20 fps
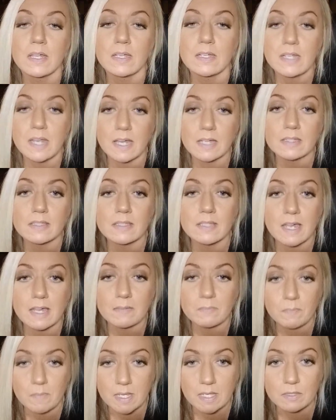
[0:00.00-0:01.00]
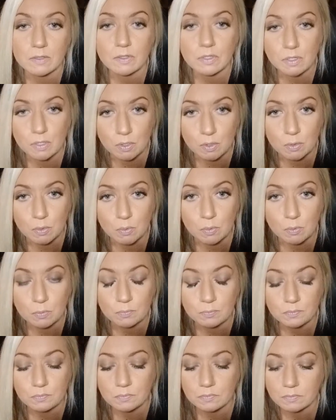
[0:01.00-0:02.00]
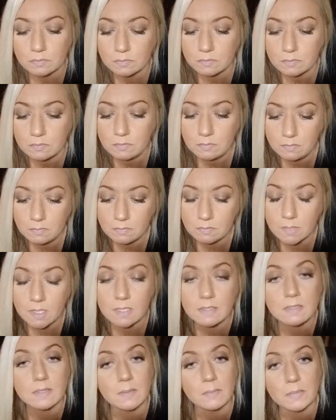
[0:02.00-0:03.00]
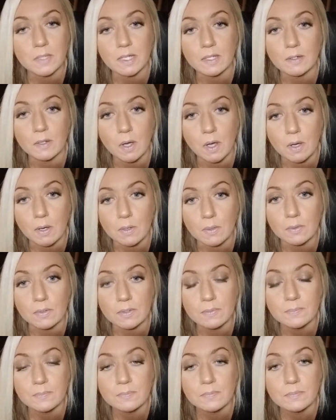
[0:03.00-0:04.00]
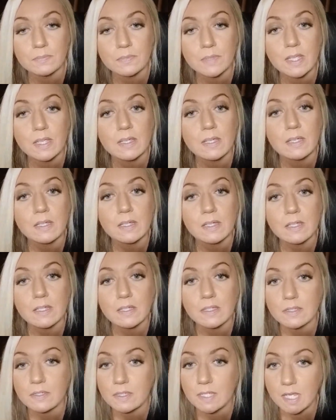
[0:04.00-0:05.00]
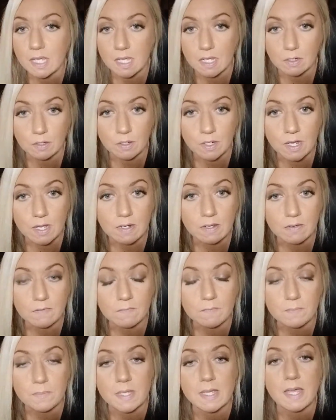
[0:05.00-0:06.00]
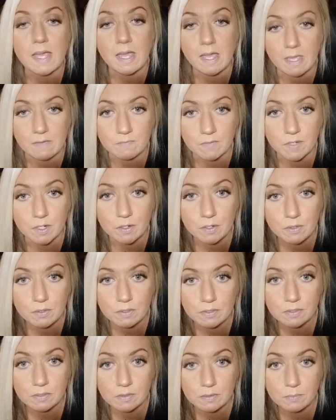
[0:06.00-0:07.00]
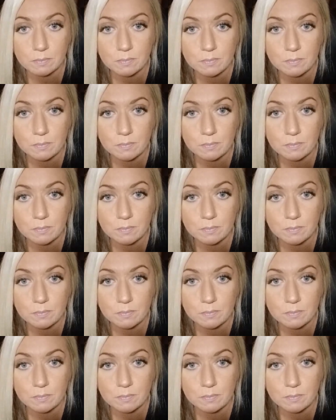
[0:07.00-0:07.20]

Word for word: next led me to something called the internet of behaviors